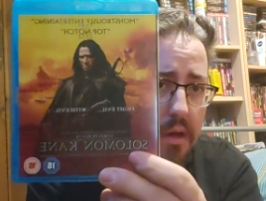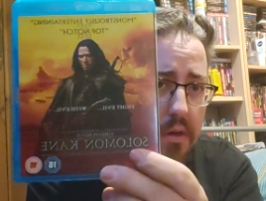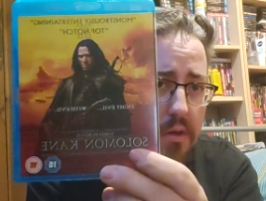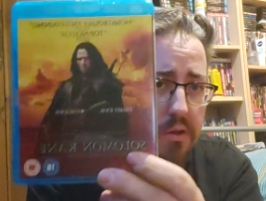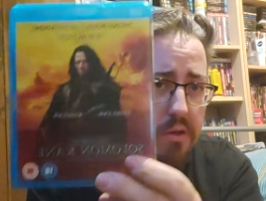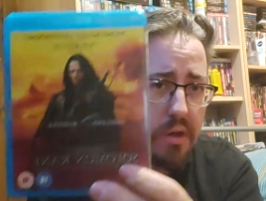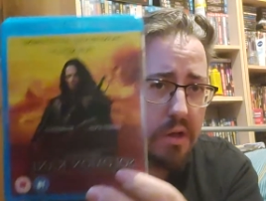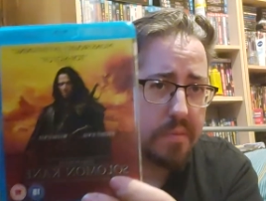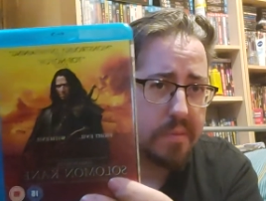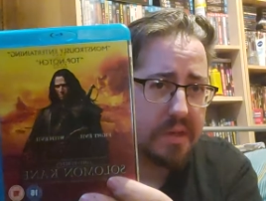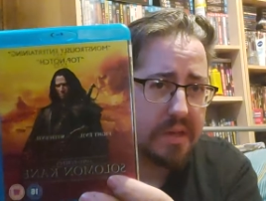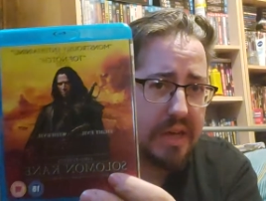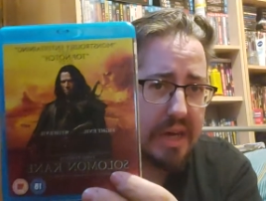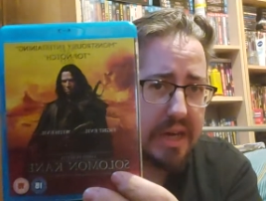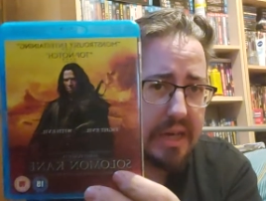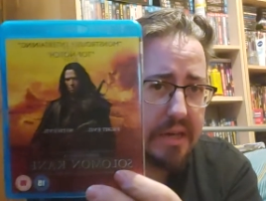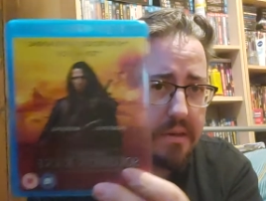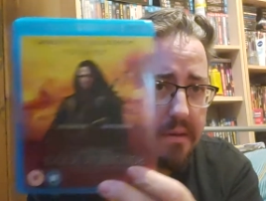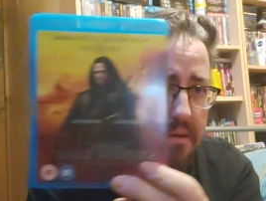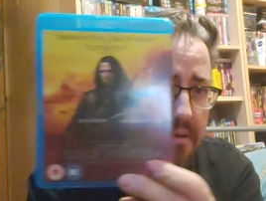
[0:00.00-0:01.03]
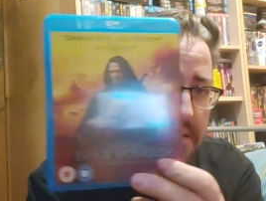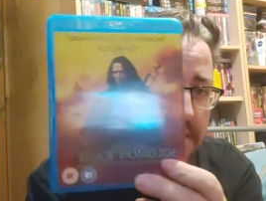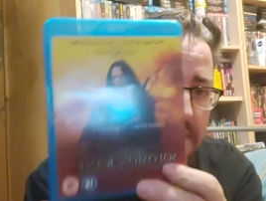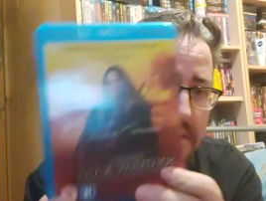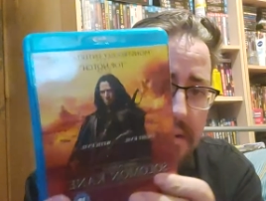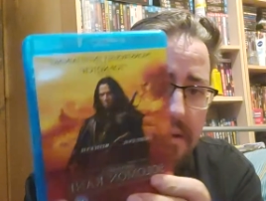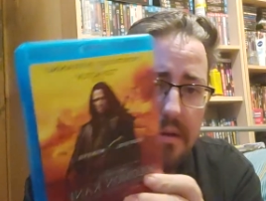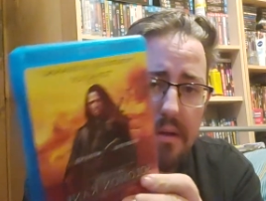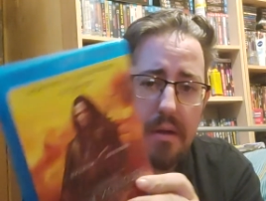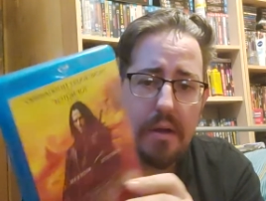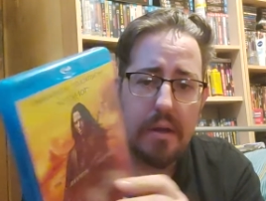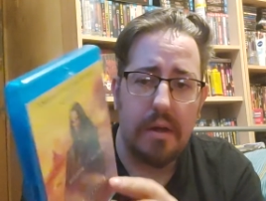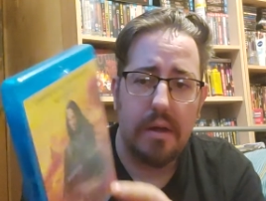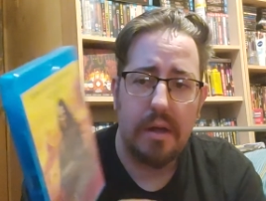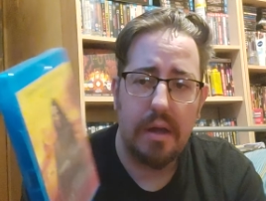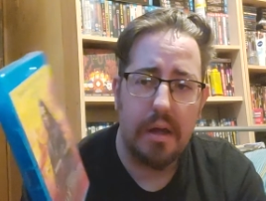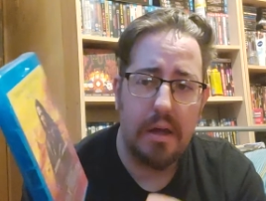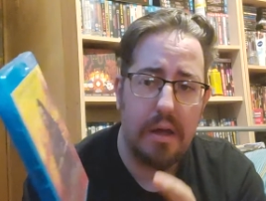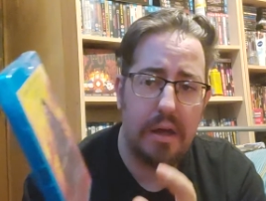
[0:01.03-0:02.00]
Solomon Kane.
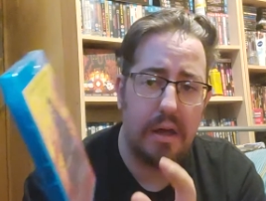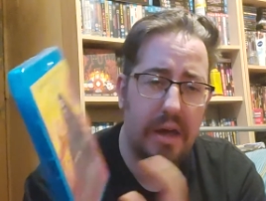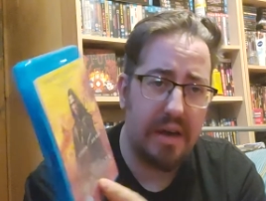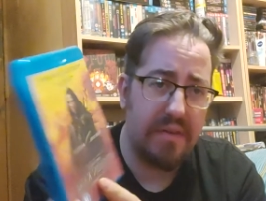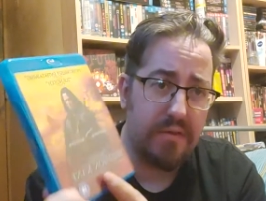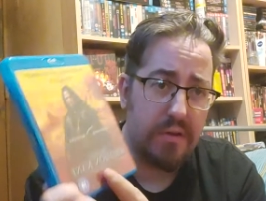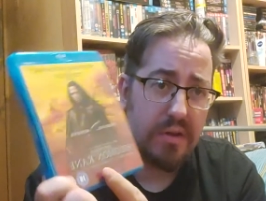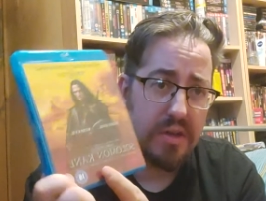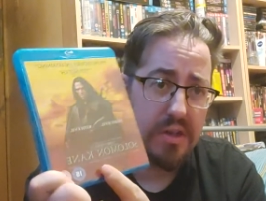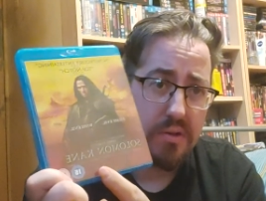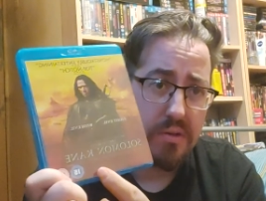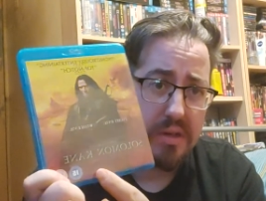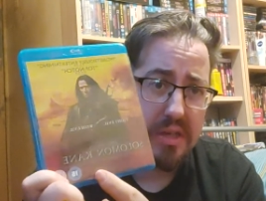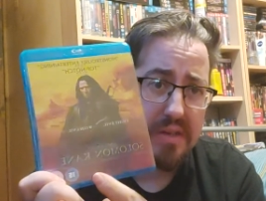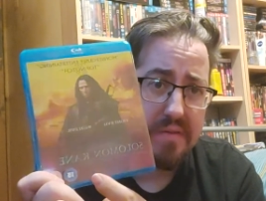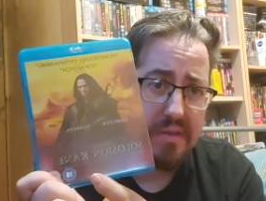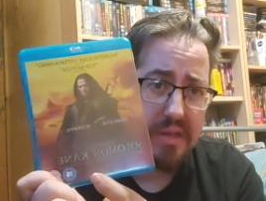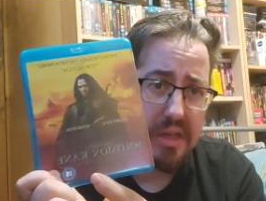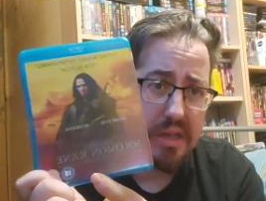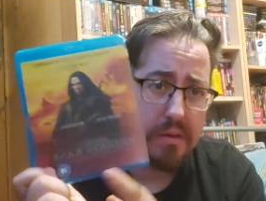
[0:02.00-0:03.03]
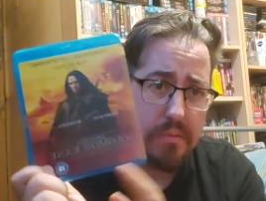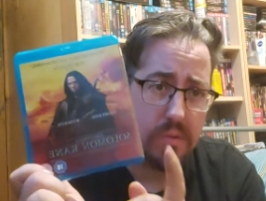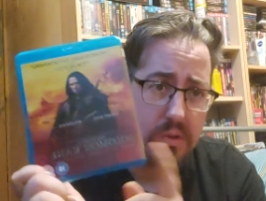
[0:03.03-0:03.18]
I've got this on DVD.